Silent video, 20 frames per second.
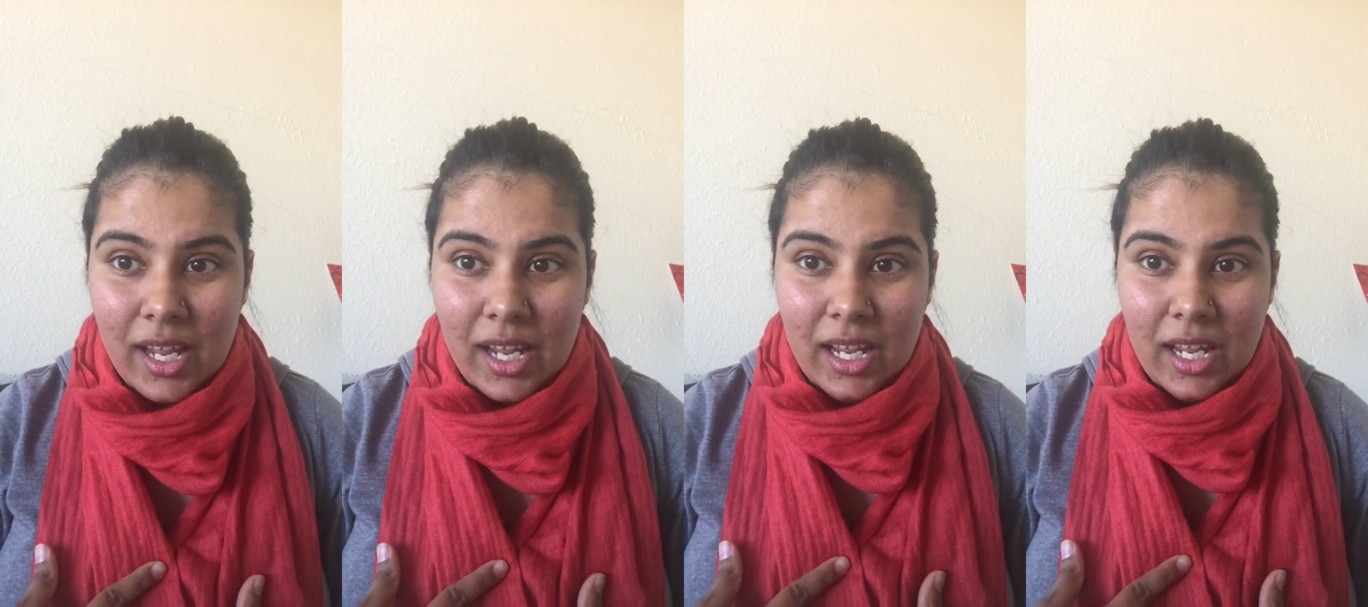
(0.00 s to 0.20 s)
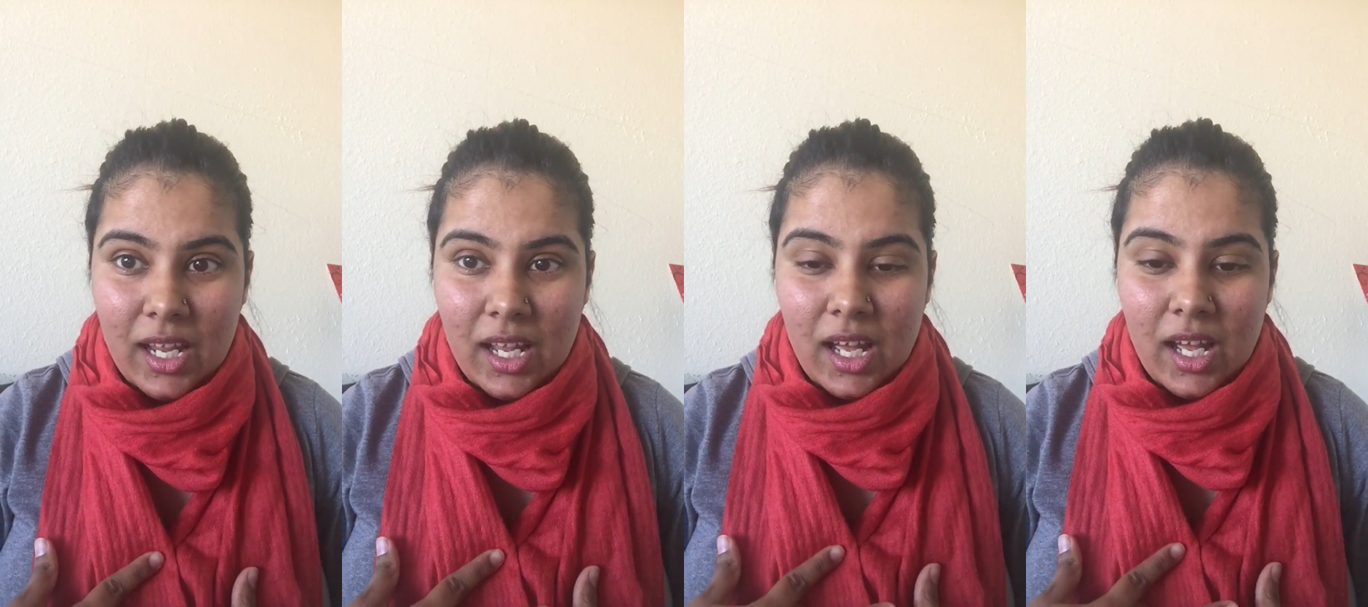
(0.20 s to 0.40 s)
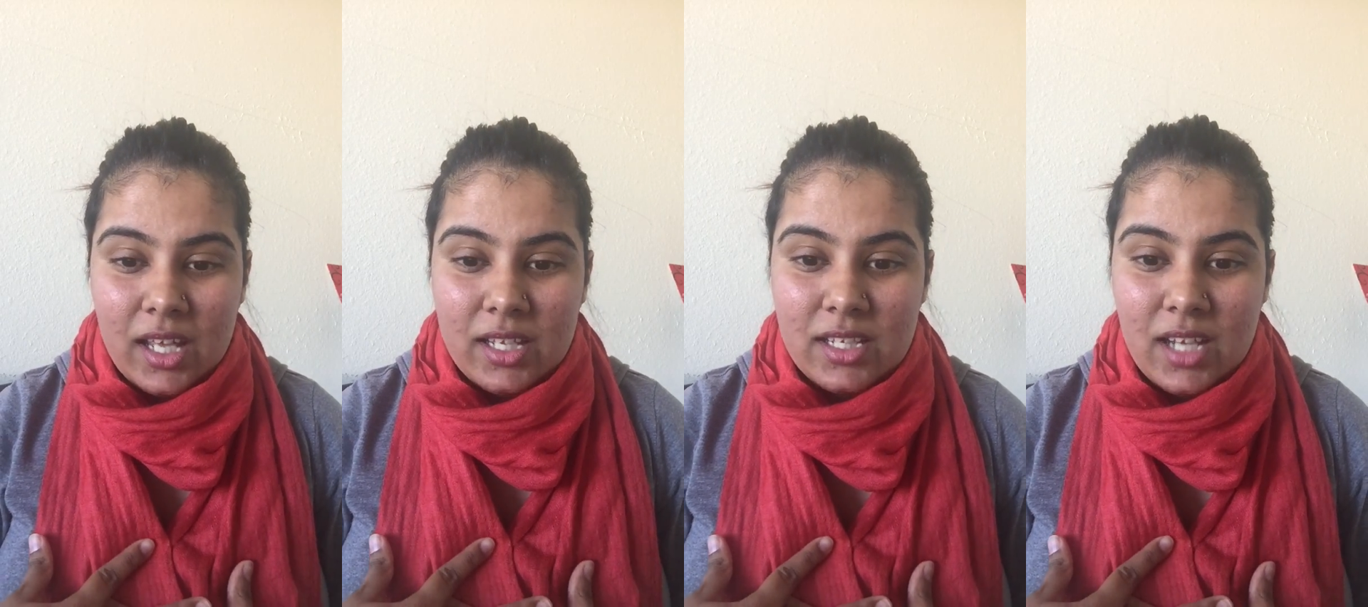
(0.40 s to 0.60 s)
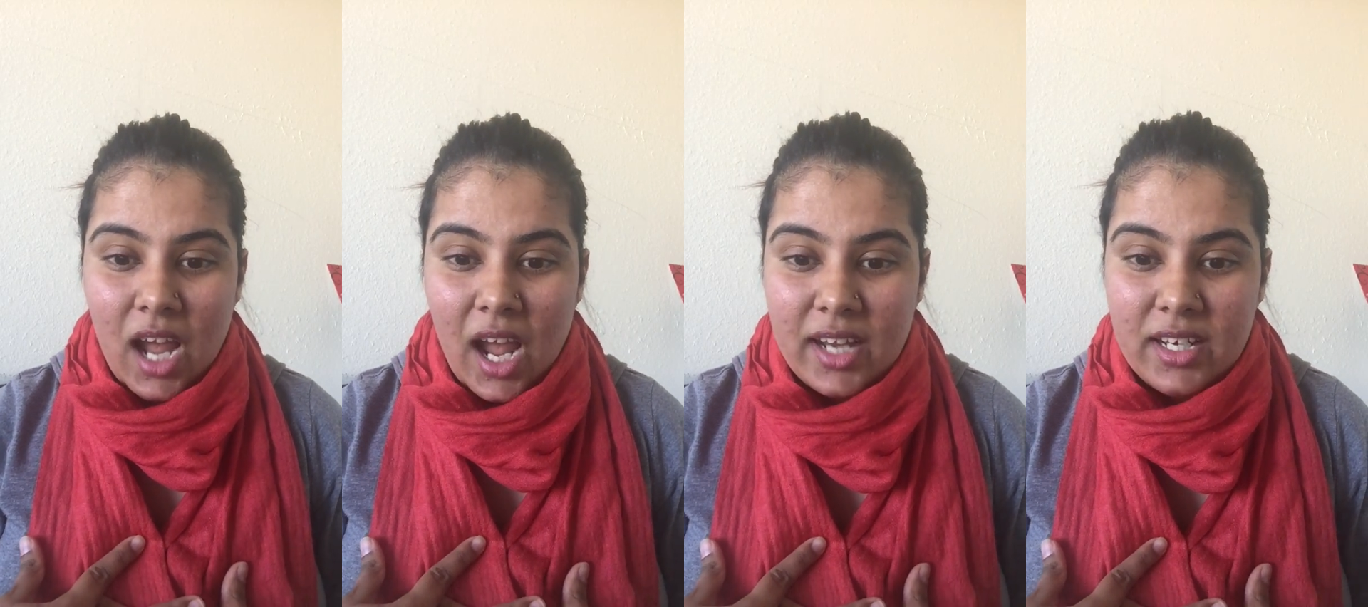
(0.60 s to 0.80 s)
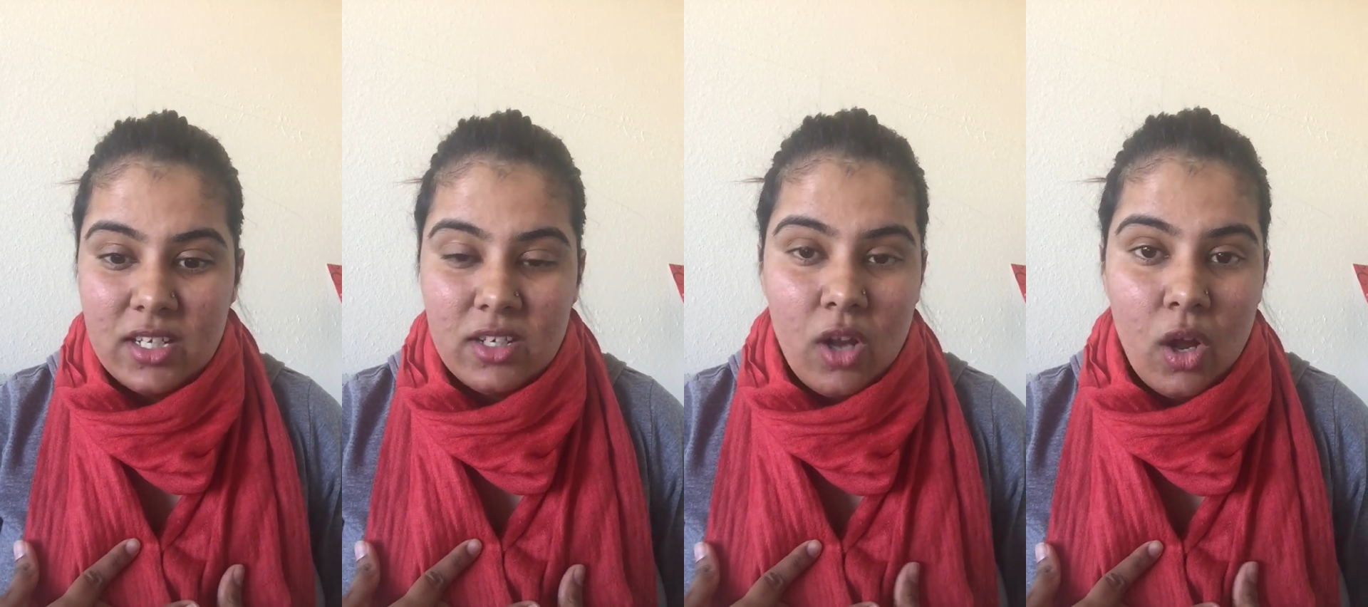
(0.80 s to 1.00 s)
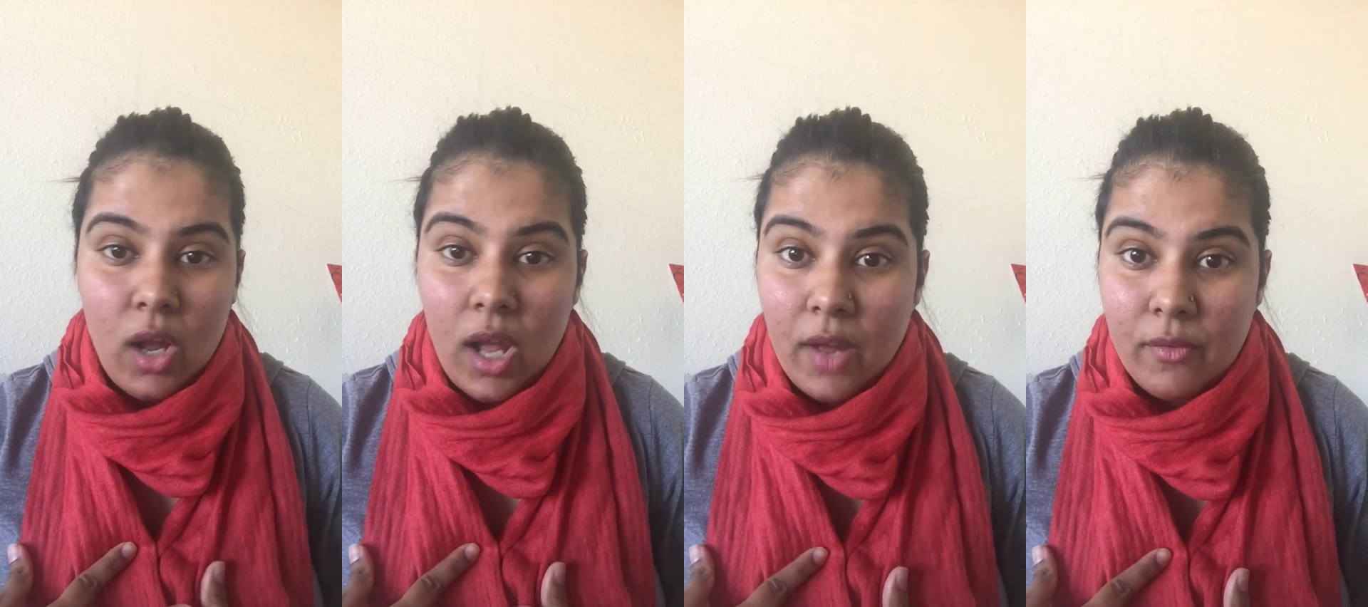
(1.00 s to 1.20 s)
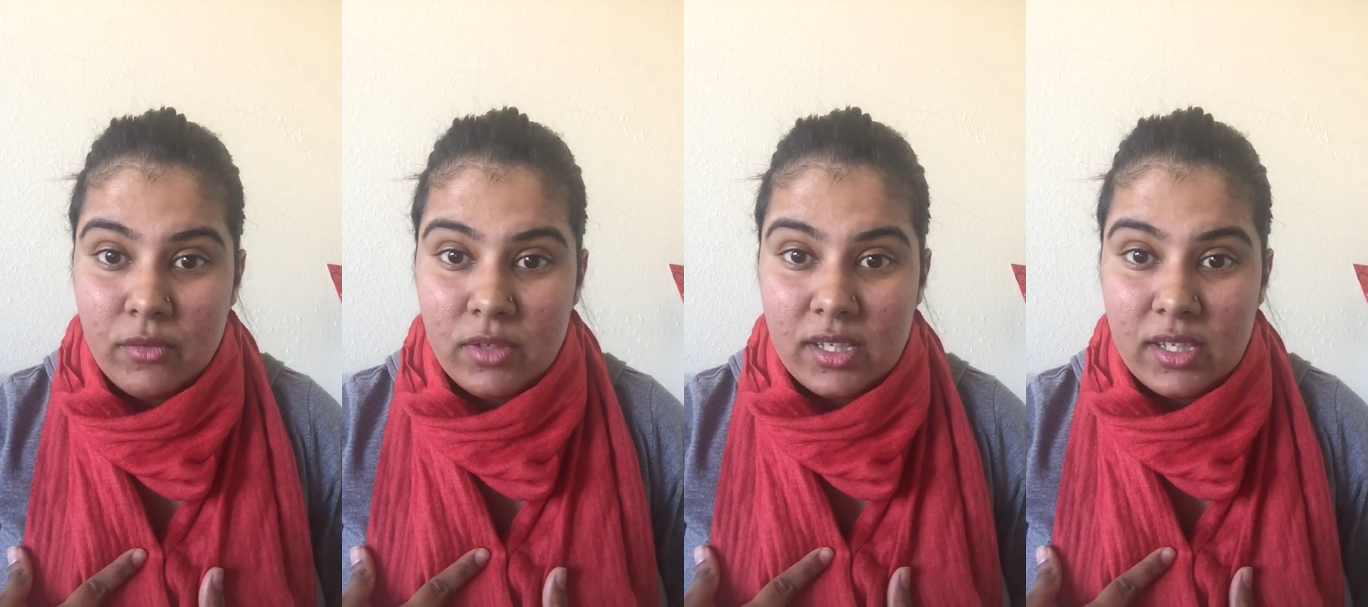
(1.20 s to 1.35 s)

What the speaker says: and I did not have